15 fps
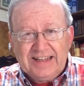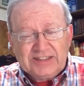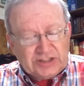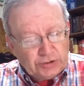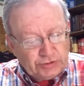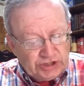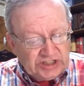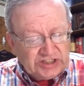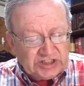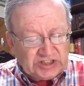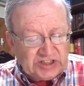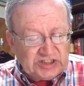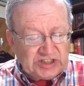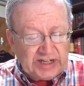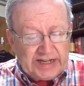So Jesus
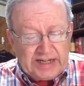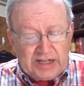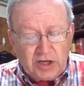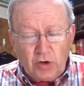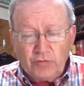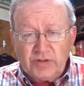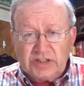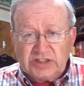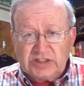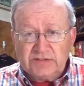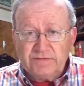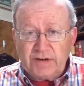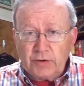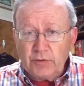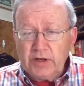is leaning on this
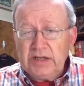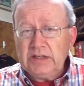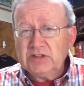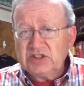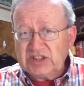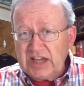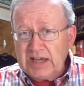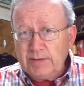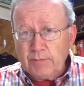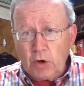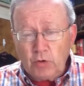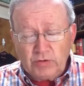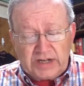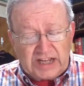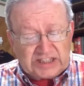very same
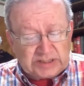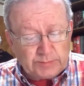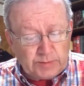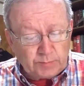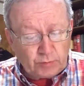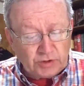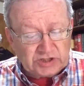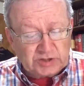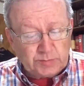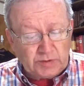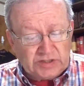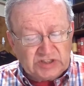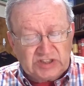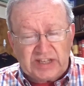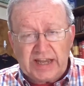Old Testament
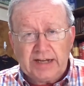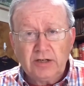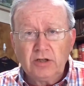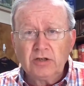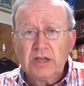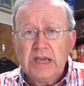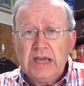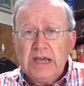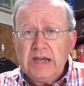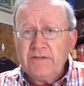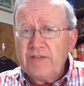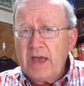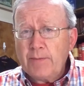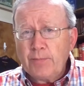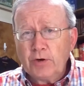principle and saying, look,
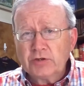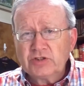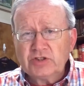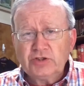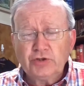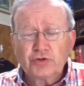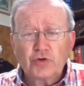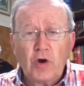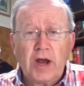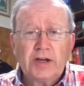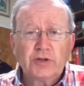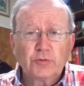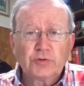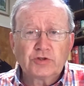if that person you're trying to